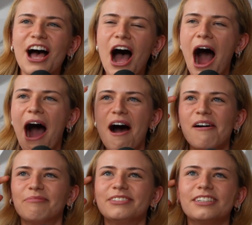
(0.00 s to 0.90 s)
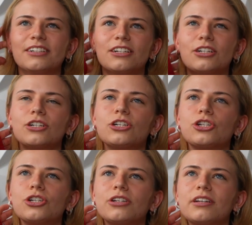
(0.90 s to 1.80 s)
Well,
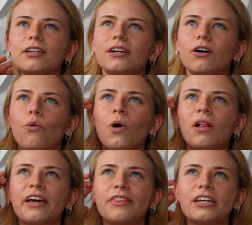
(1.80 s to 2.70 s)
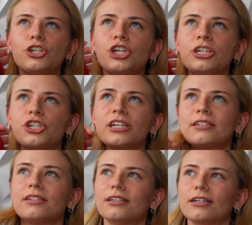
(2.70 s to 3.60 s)
I think she
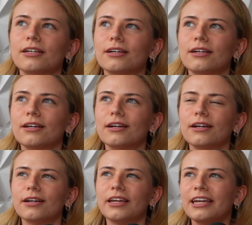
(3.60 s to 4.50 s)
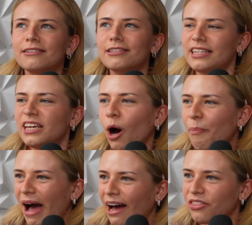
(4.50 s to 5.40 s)
just can see a
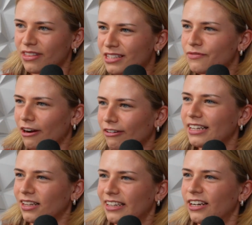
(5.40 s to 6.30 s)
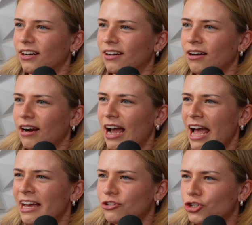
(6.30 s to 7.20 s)
path that's very clear,
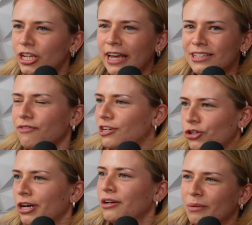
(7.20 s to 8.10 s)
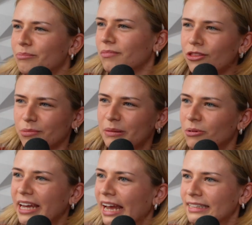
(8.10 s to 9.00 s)
and she gets frustrated when other
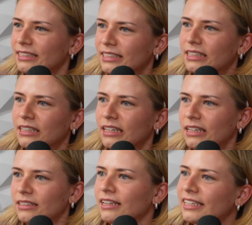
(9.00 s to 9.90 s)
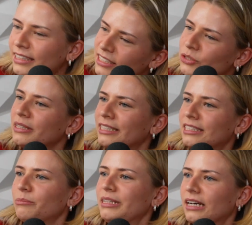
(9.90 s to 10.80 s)
people can't see that, like, this is what needs
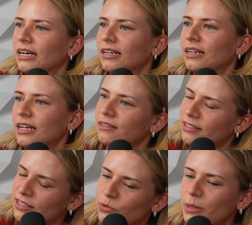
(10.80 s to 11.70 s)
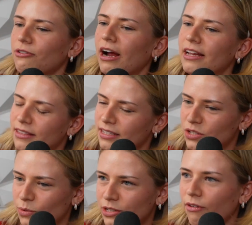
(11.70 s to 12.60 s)
to be done, this is what's right, this
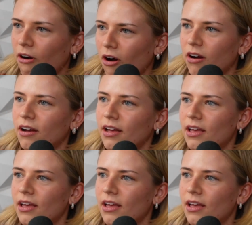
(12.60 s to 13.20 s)
is what's wrong.